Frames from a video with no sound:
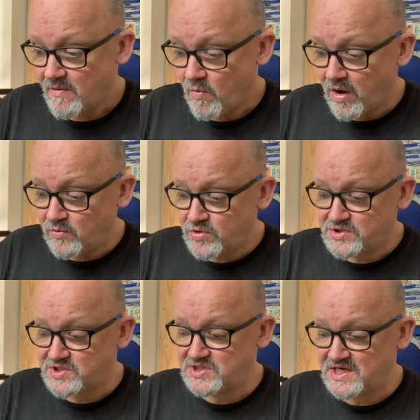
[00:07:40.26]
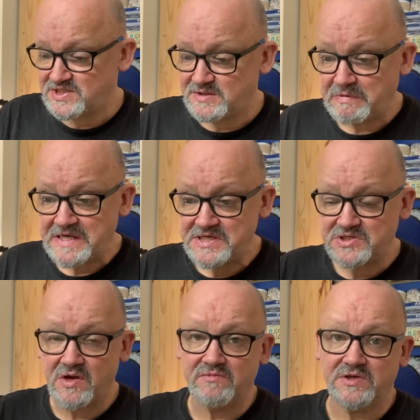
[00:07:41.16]
What I would suggest is please
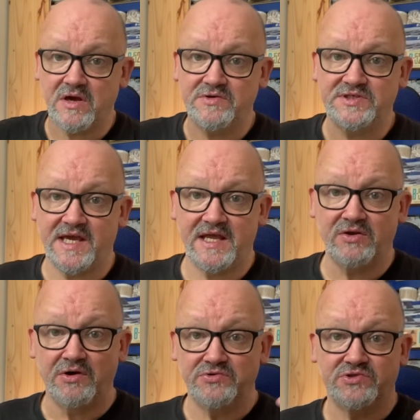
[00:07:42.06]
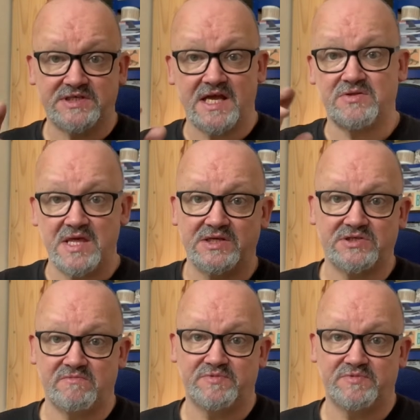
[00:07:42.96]
don't go saying Nigel said this and